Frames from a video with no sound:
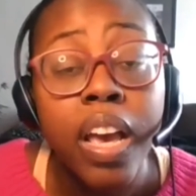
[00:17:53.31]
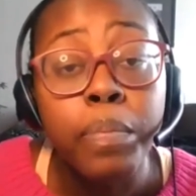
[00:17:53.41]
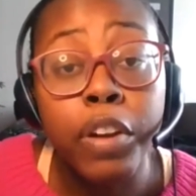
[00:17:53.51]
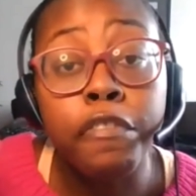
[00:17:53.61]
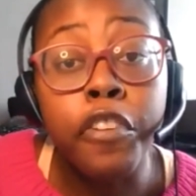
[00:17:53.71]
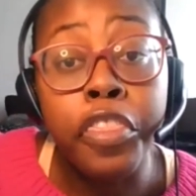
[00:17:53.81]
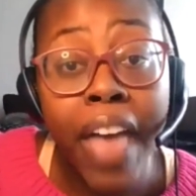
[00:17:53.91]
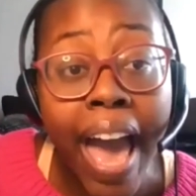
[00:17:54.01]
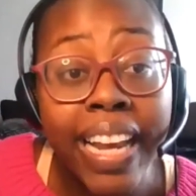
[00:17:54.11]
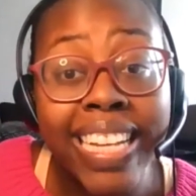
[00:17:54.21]
But for
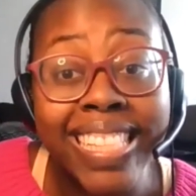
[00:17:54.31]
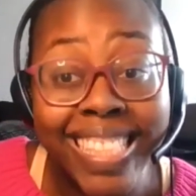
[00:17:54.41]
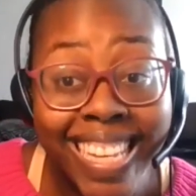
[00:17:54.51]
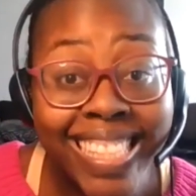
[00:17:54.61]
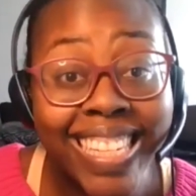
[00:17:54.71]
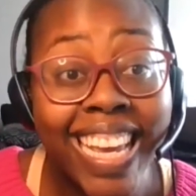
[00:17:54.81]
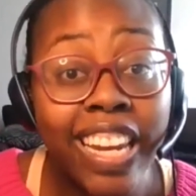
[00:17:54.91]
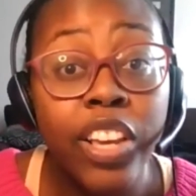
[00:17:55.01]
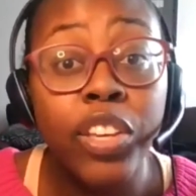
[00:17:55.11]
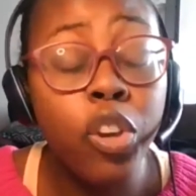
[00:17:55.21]
that
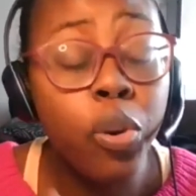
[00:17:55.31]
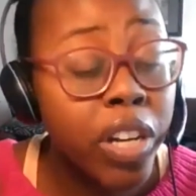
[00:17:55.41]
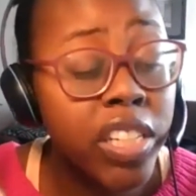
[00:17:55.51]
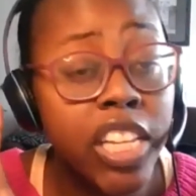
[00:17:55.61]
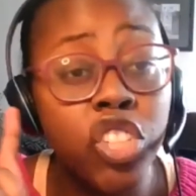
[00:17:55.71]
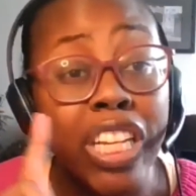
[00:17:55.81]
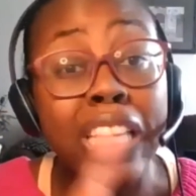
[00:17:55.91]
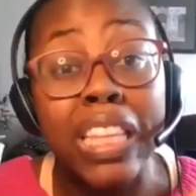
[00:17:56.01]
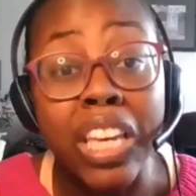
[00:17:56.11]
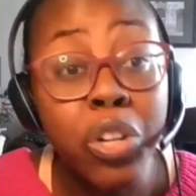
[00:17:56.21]
assistant, you are
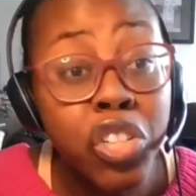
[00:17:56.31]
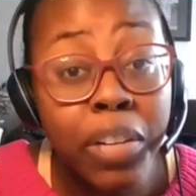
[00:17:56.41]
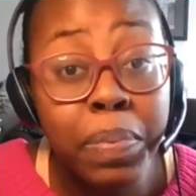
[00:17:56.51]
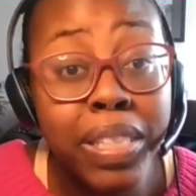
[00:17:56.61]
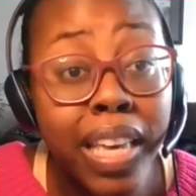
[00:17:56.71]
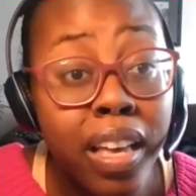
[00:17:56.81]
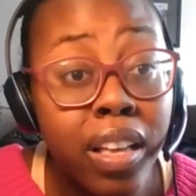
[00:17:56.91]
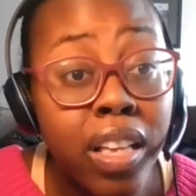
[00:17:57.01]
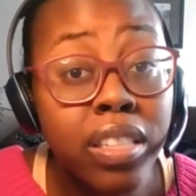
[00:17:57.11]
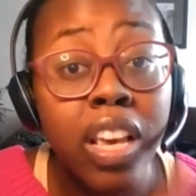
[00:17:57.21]
teaching leadership
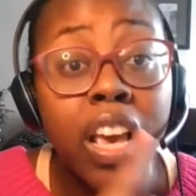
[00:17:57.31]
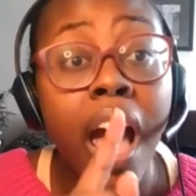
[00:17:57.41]
skills.